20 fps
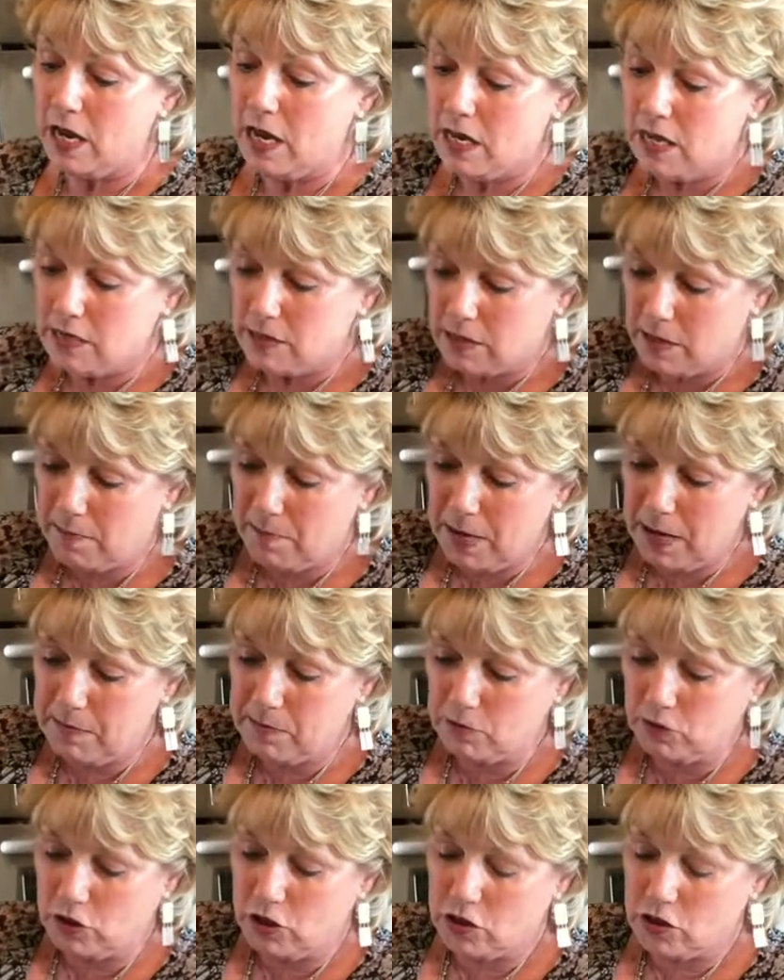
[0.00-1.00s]
Some people
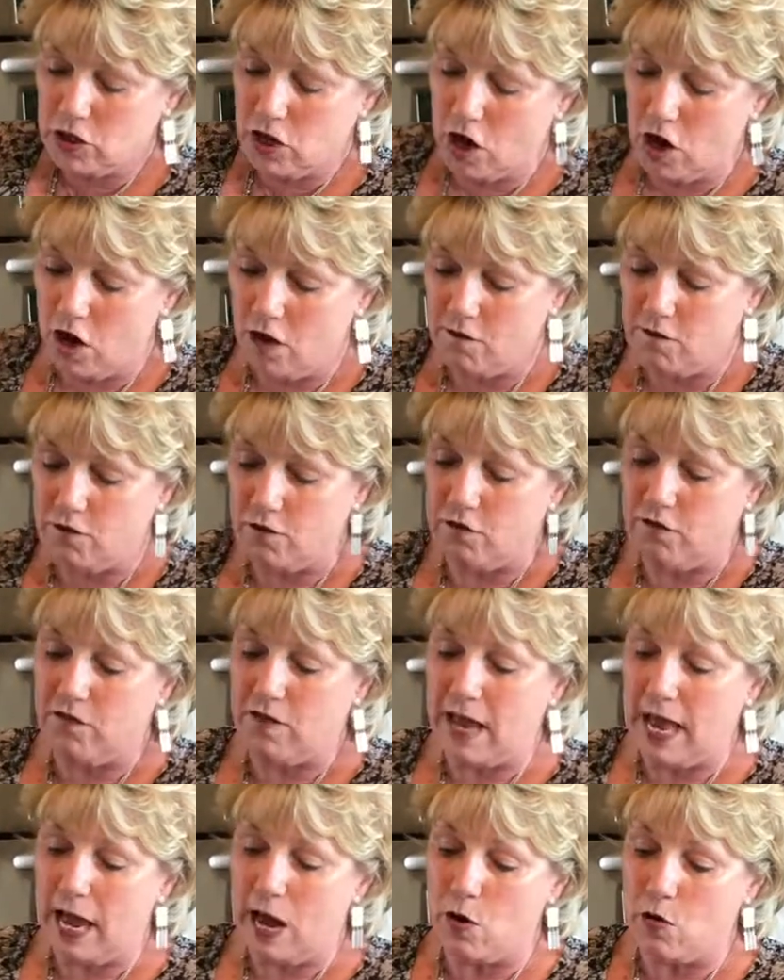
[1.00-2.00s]
just call for
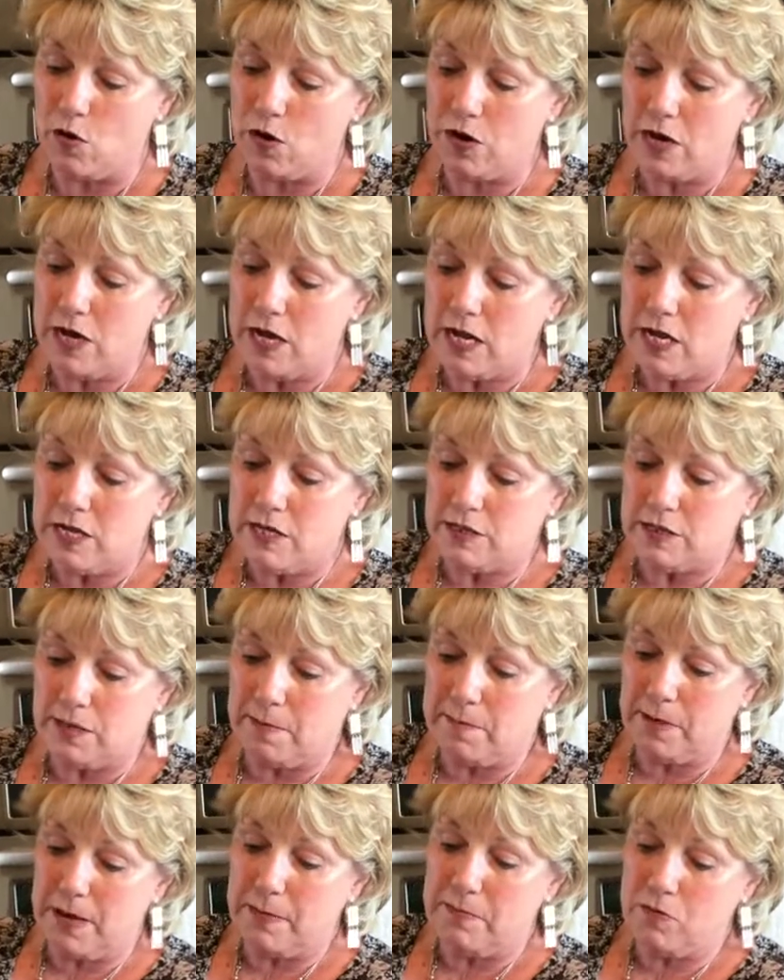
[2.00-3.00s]
flour, some
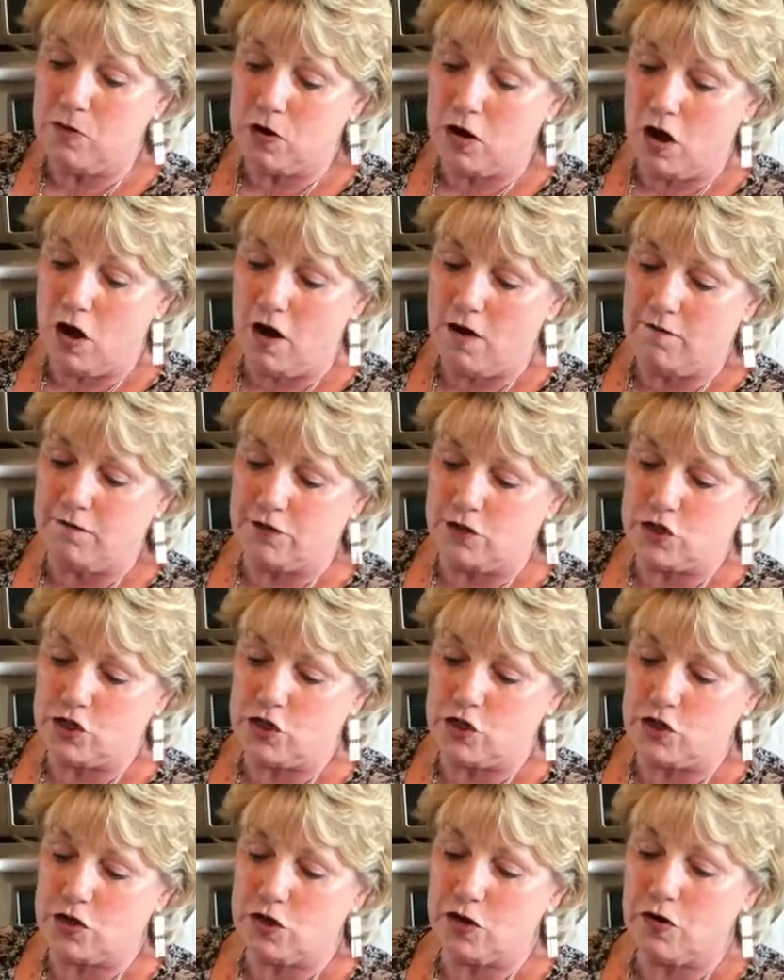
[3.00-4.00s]
people call for
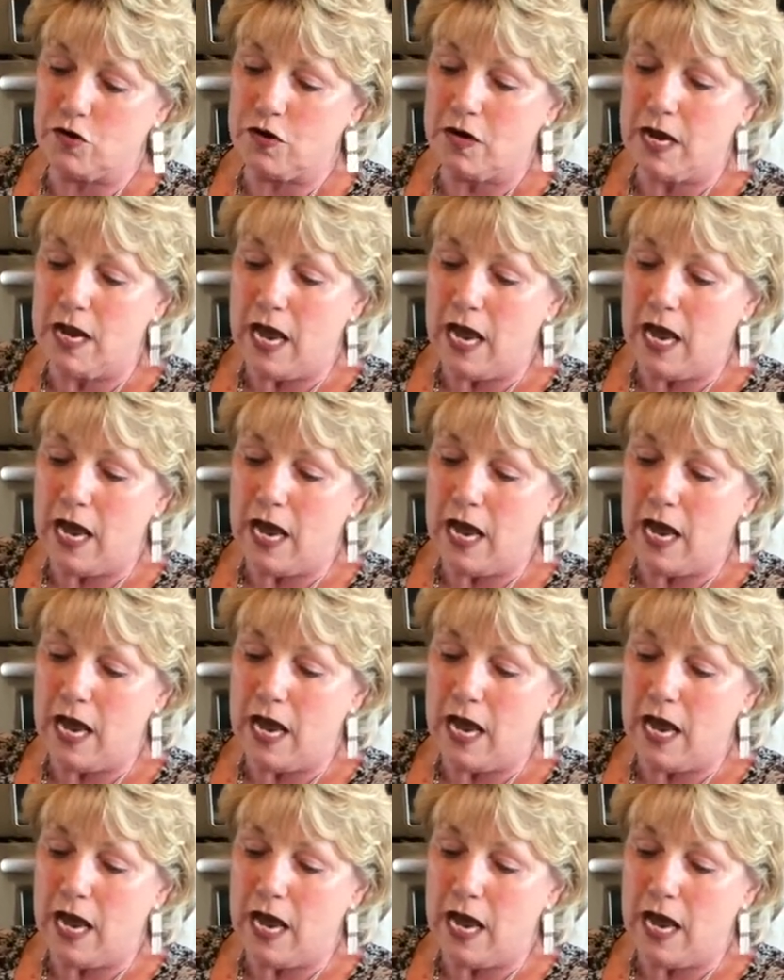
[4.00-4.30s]
sugar.